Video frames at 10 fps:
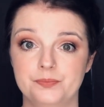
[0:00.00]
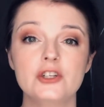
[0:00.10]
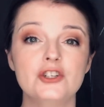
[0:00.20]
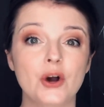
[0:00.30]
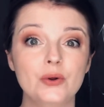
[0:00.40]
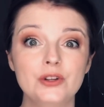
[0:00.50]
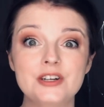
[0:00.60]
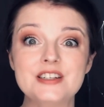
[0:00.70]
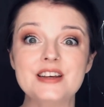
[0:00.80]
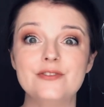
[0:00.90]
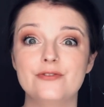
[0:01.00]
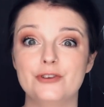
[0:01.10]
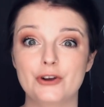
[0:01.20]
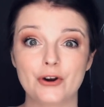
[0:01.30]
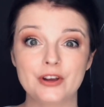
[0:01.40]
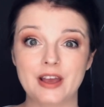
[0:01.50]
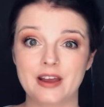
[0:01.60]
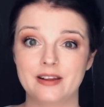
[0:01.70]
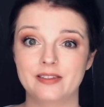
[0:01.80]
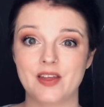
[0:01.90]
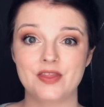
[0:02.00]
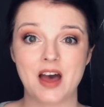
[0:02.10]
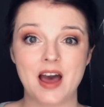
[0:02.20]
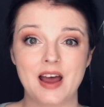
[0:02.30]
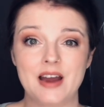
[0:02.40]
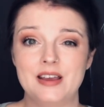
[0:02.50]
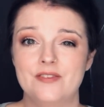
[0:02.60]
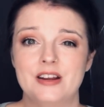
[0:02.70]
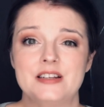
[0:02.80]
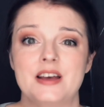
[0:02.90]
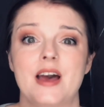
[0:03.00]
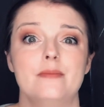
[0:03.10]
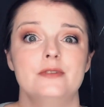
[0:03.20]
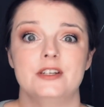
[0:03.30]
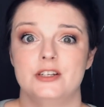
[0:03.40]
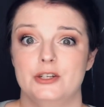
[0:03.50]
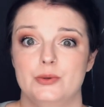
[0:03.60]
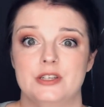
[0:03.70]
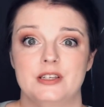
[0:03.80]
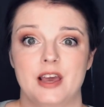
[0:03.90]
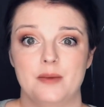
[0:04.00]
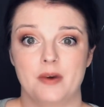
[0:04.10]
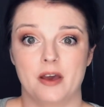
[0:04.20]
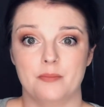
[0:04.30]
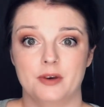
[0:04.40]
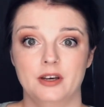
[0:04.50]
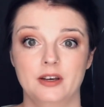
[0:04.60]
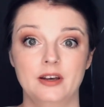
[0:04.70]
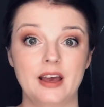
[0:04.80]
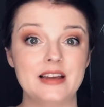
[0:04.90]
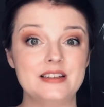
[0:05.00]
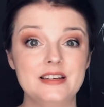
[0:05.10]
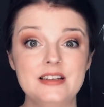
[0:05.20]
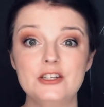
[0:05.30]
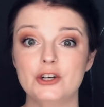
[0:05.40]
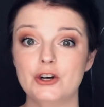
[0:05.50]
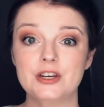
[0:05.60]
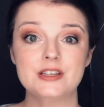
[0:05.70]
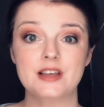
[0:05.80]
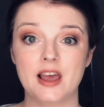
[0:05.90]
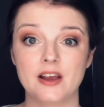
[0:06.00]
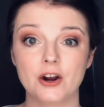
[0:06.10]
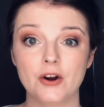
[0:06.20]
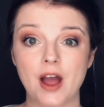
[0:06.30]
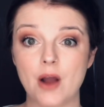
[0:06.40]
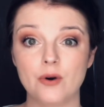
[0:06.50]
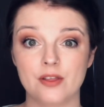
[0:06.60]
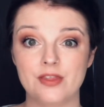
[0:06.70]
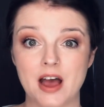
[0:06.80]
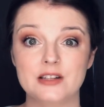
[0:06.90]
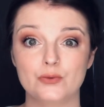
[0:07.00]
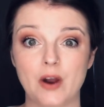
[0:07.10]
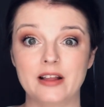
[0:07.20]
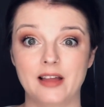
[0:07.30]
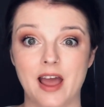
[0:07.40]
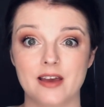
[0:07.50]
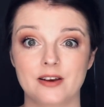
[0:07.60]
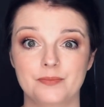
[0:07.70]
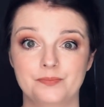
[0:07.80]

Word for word: Joe looked infuriated that Thad had even attempted to escape him, and he took his anger out on Thad's right leg.